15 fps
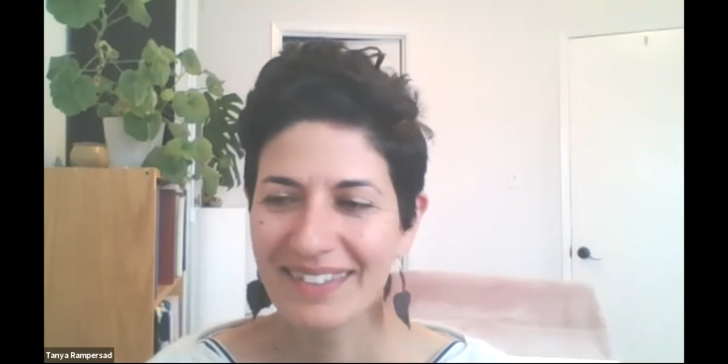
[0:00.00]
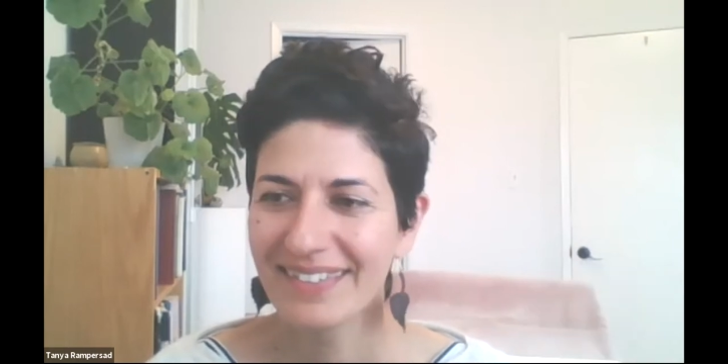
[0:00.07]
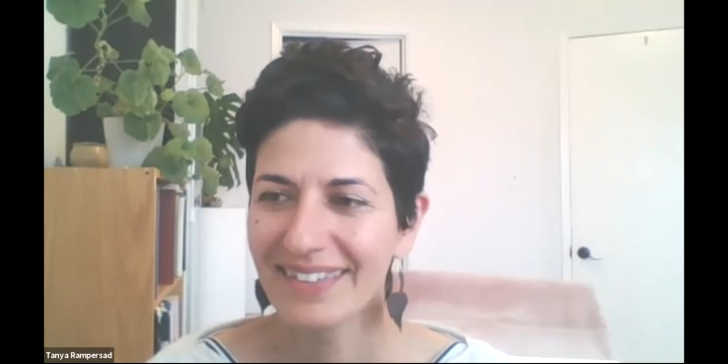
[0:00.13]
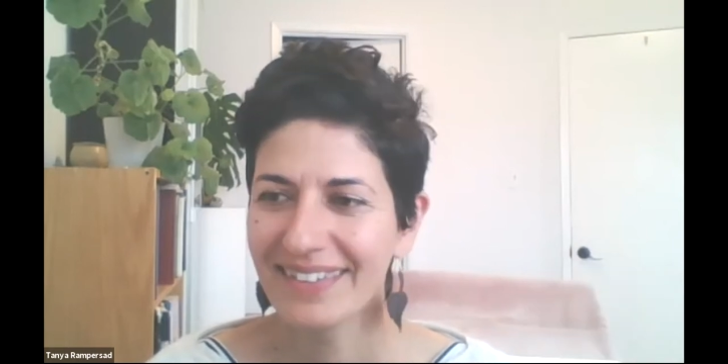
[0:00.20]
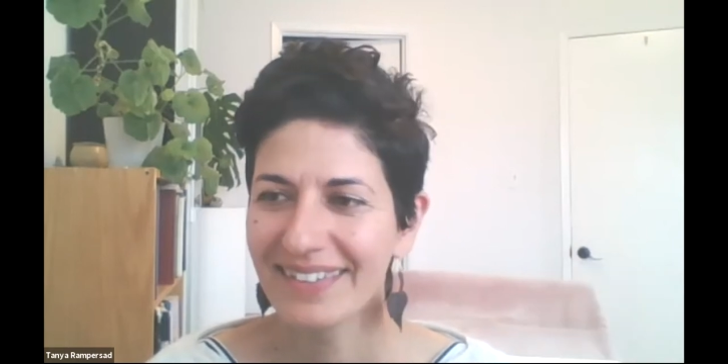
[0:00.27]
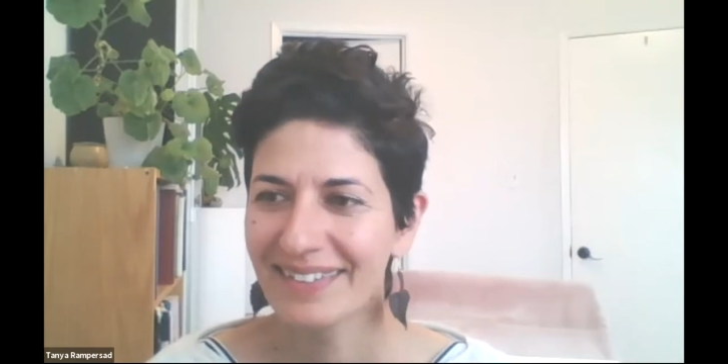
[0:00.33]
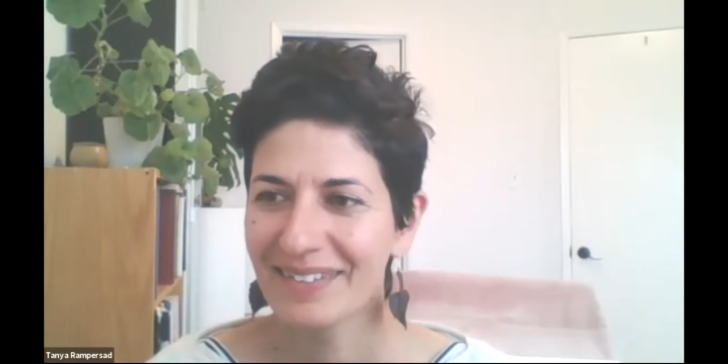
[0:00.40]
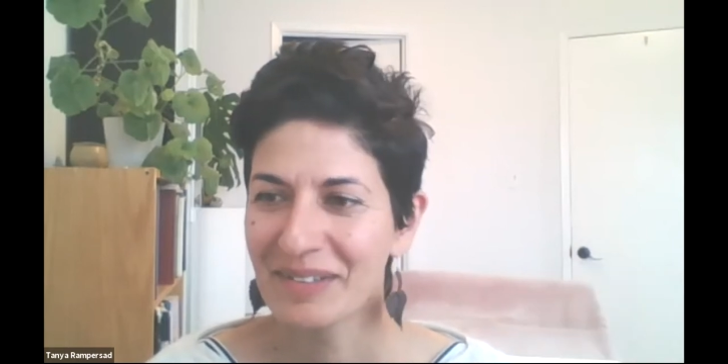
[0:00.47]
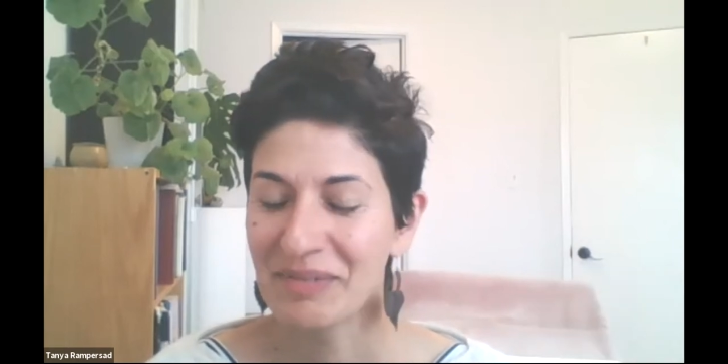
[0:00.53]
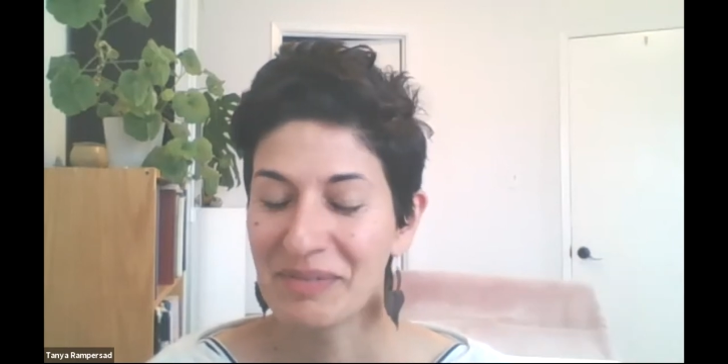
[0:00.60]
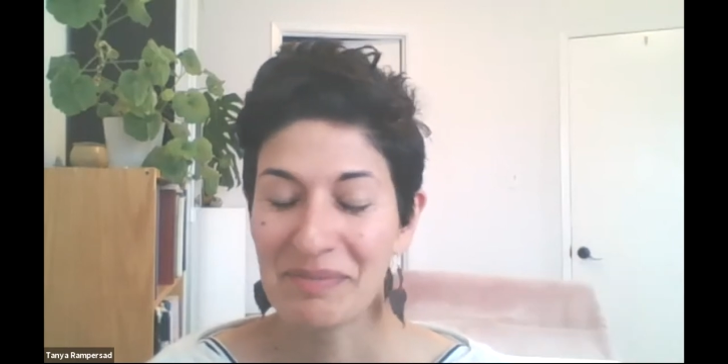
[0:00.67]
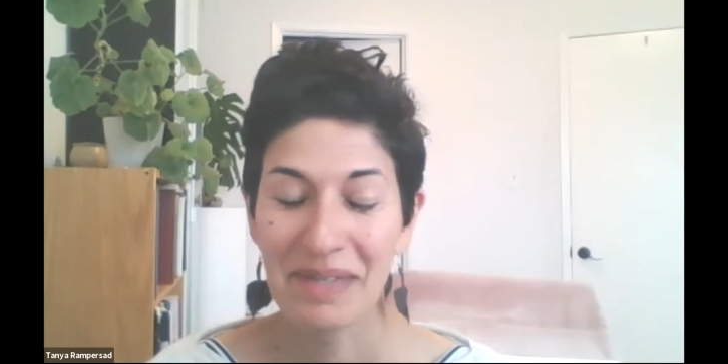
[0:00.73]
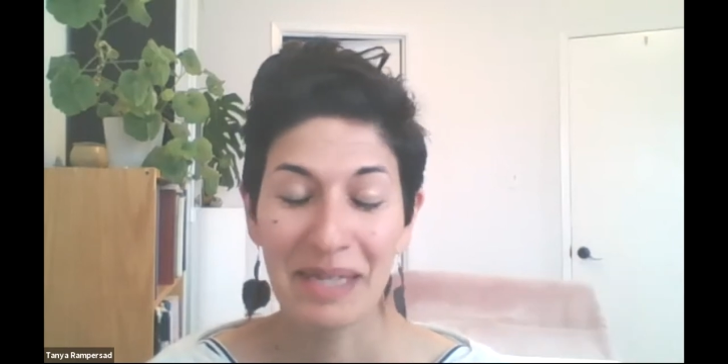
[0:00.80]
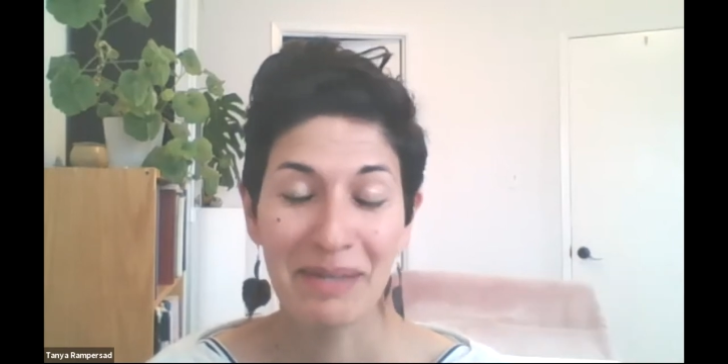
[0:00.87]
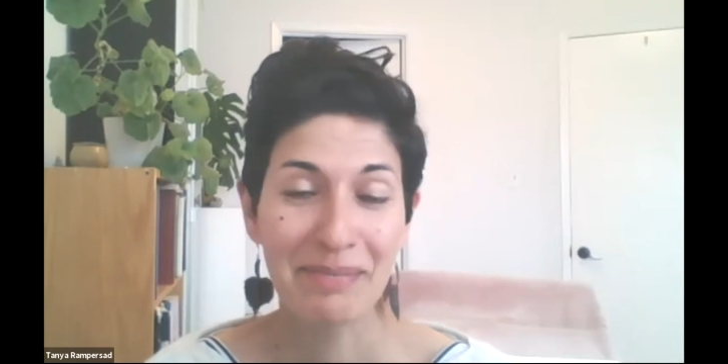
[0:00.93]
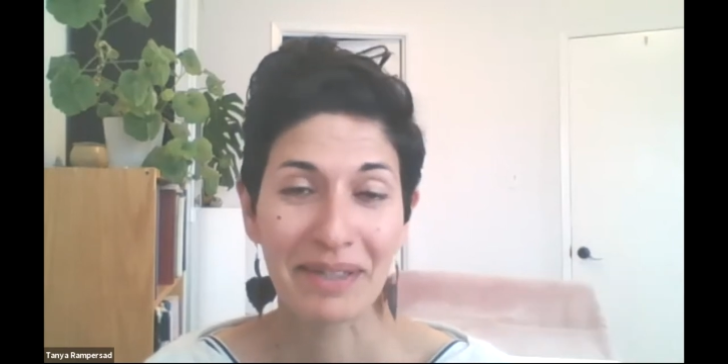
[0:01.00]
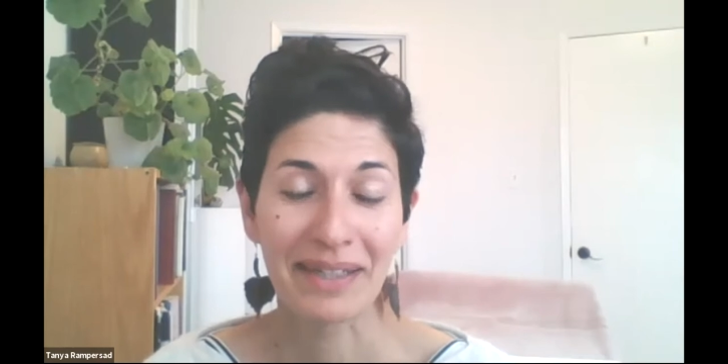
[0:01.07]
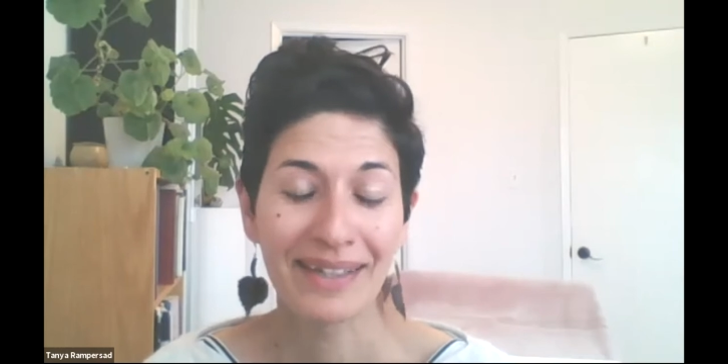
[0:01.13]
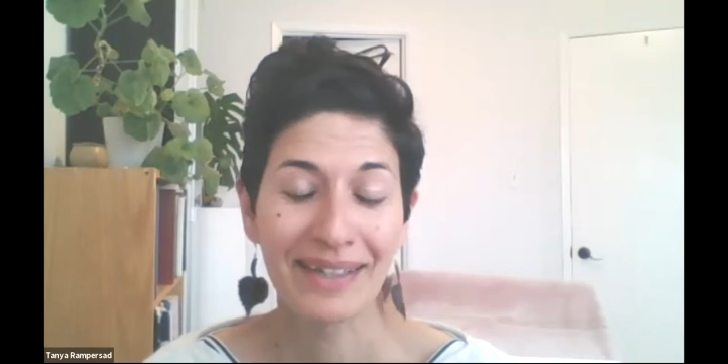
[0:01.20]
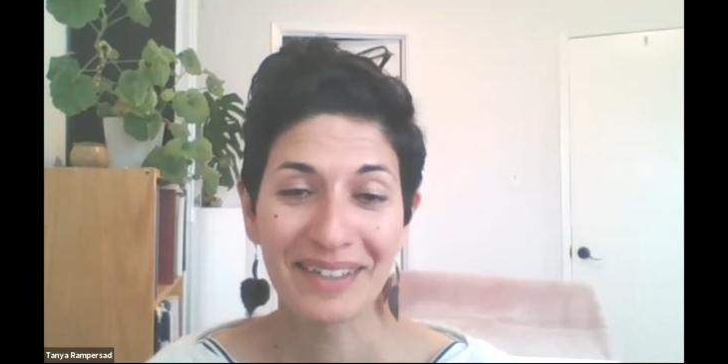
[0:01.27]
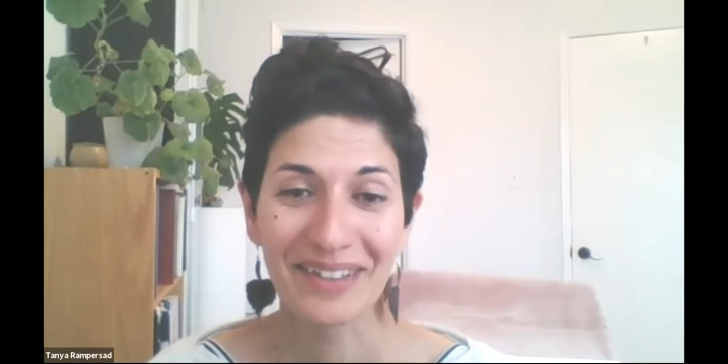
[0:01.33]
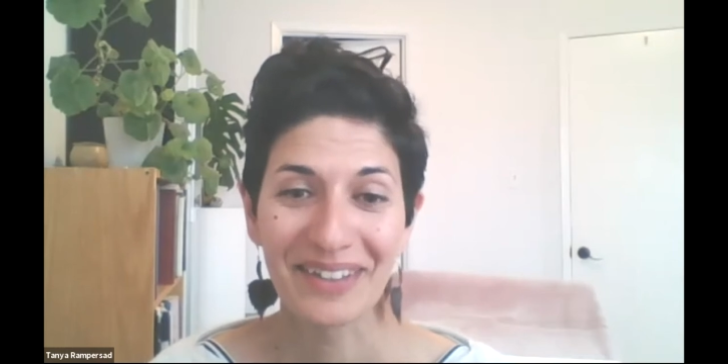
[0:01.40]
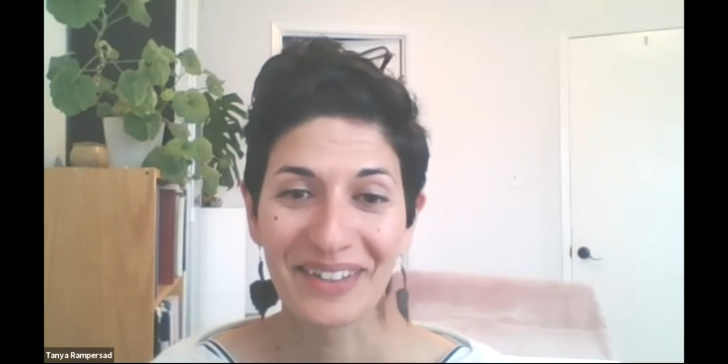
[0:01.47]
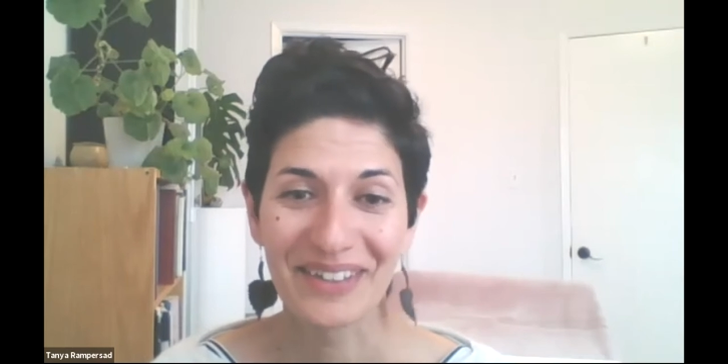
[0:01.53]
was like, maybe.